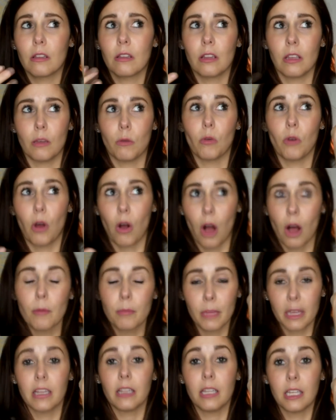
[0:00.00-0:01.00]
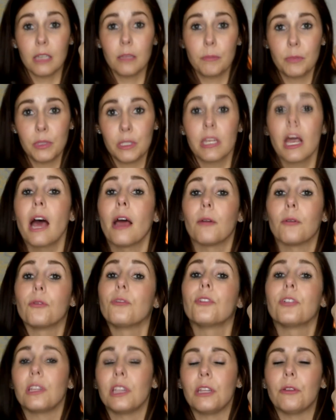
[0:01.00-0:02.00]
like on my lips, I
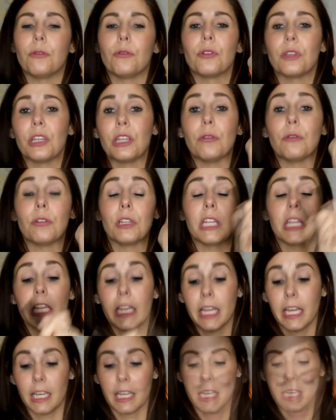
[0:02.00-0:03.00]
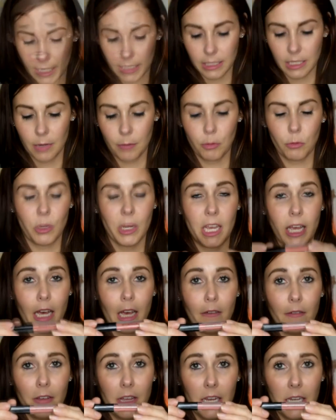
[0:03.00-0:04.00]
really, really, really like. Next up, we
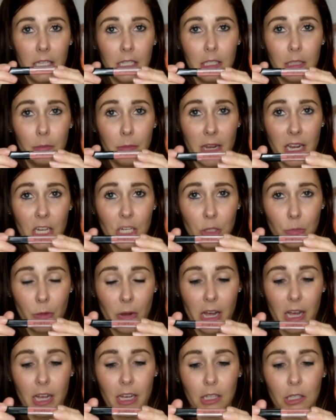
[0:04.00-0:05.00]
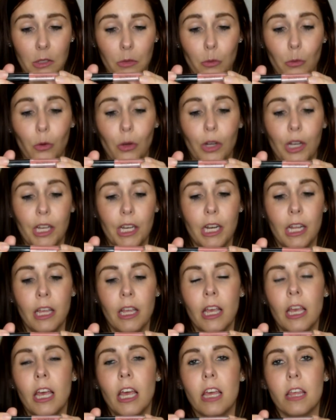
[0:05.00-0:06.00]
have a Smashbox one
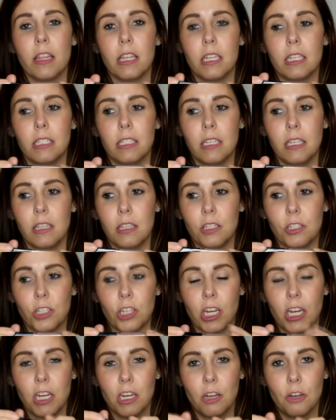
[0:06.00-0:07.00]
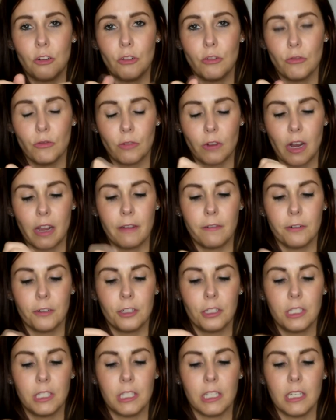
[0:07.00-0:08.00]
that is in the shade
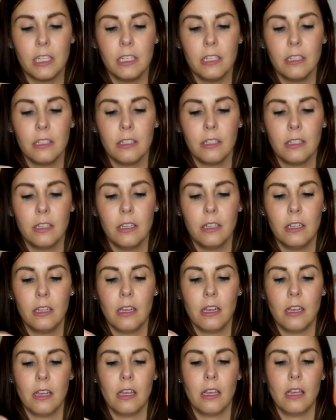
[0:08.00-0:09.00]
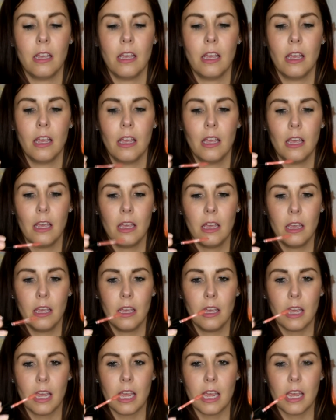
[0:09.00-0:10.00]
Driver's Seat.
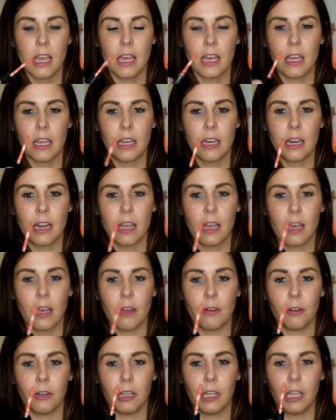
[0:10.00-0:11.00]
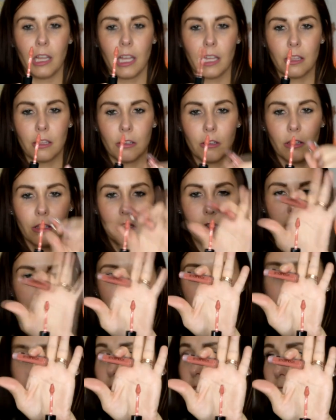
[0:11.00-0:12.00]
And I really like their little
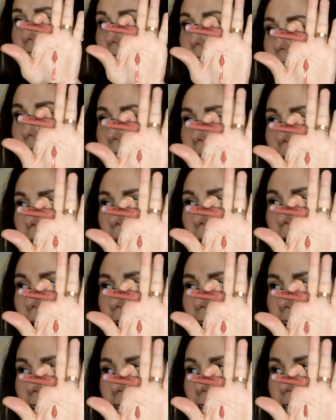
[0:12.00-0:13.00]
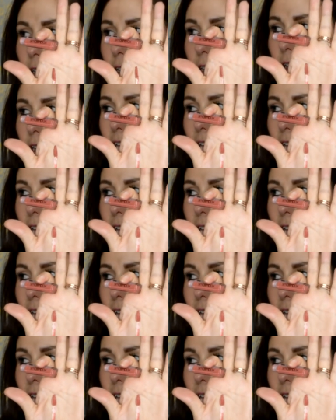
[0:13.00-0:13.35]
teardrop wand that